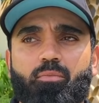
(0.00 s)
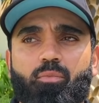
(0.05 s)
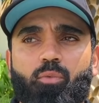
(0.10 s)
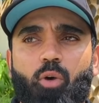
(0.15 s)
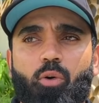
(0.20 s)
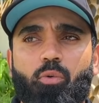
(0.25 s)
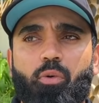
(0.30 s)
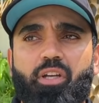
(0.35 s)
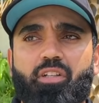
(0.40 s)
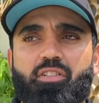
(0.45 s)

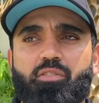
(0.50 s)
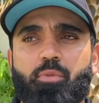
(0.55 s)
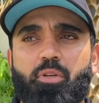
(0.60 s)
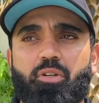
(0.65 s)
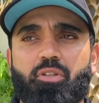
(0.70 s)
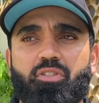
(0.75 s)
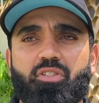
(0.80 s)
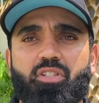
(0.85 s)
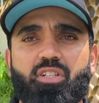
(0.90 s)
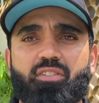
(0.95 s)
what we
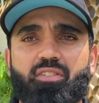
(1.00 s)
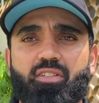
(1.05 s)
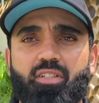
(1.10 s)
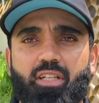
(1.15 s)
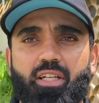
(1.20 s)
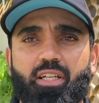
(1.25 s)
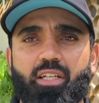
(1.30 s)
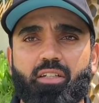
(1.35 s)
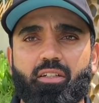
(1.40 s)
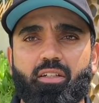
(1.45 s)
experienced
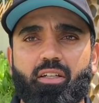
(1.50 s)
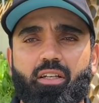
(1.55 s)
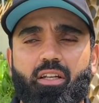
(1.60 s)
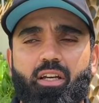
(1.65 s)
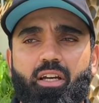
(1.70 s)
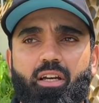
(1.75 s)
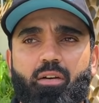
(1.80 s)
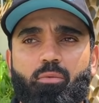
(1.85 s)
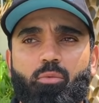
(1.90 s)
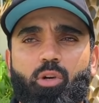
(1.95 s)
yesterday
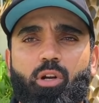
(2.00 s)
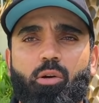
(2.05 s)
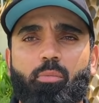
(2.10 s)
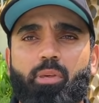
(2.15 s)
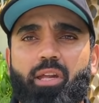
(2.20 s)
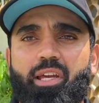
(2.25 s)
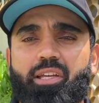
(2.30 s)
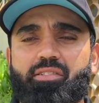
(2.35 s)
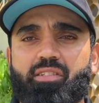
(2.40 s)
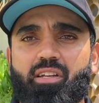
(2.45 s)
and what our
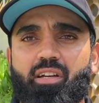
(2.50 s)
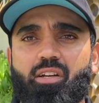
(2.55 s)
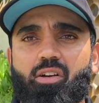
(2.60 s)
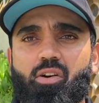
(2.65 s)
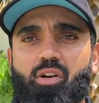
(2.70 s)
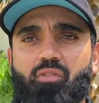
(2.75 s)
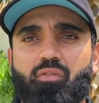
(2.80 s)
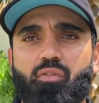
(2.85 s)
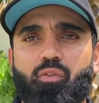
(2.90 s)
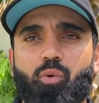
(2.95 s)
plans are
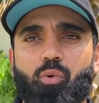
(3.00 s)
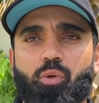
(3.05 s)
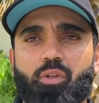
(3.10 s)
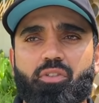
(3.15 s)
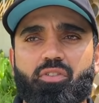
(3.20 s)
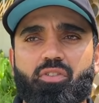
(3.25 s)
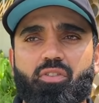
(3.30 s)
going forward.